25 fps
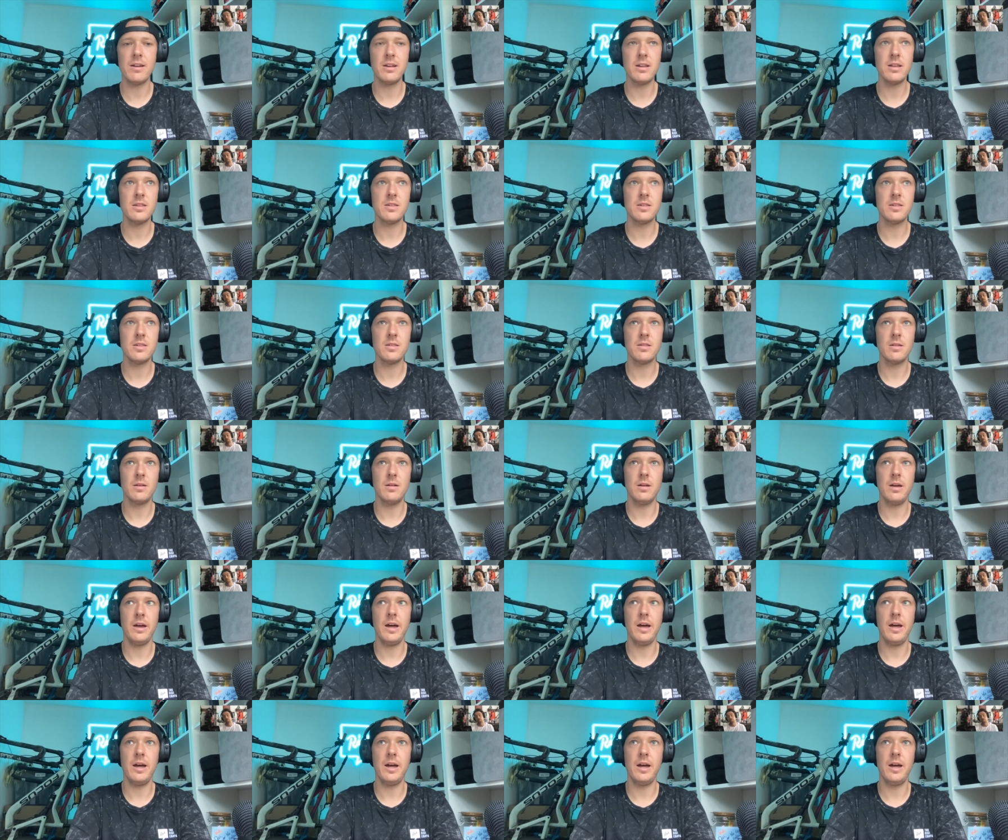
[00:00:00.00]
is
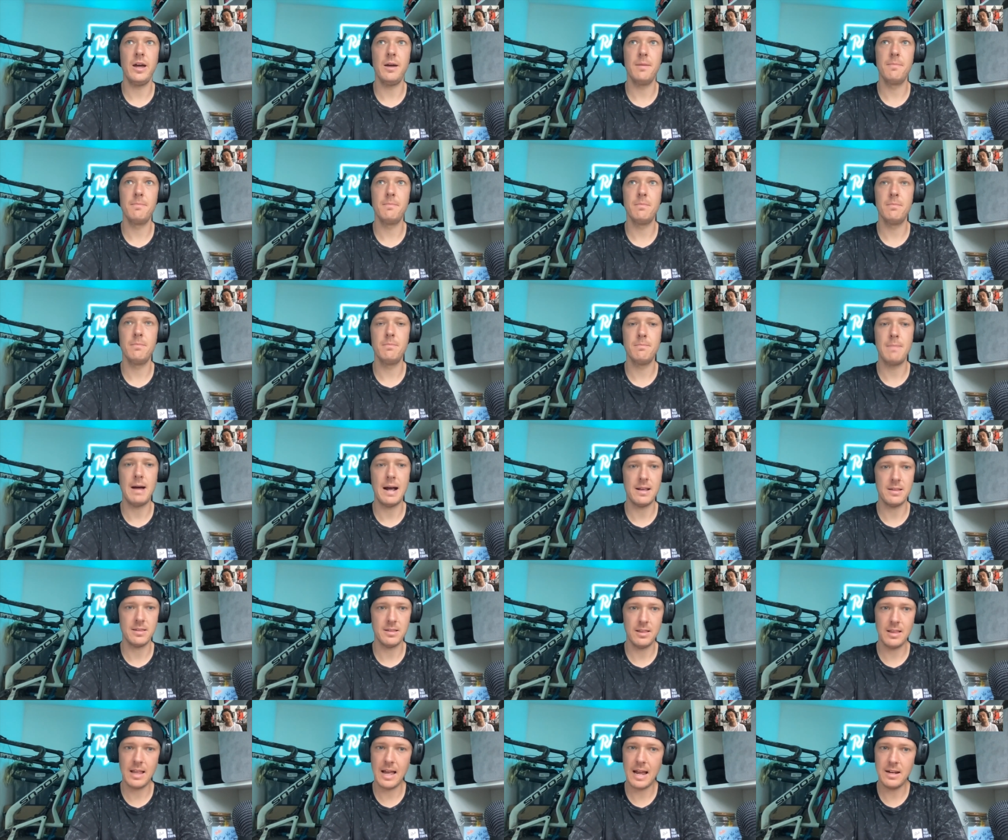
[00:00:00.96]
um,
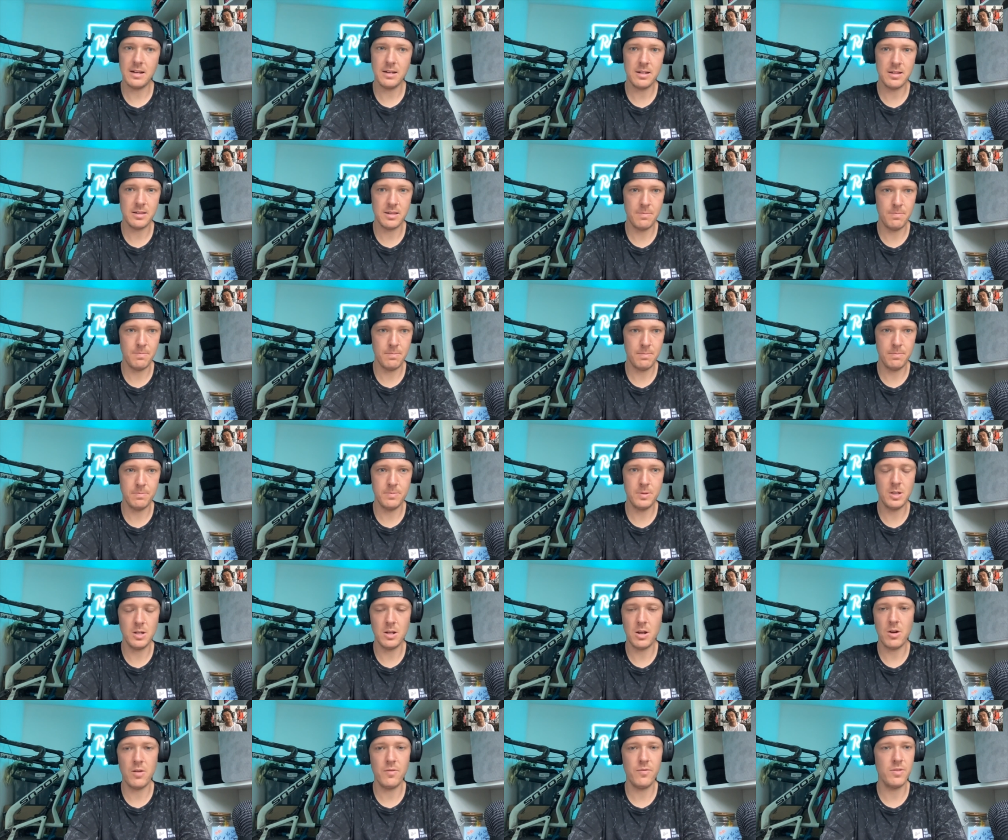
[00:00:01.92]
Matt's land. Does he
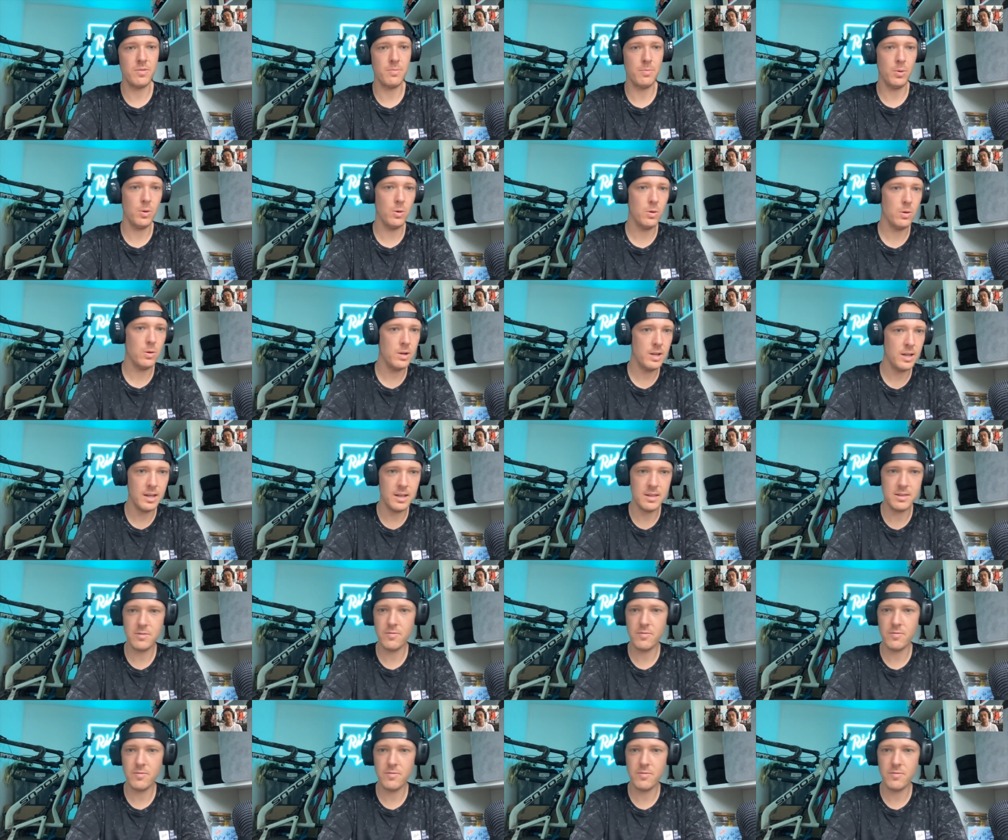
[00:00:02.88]
do you know if he's bought it?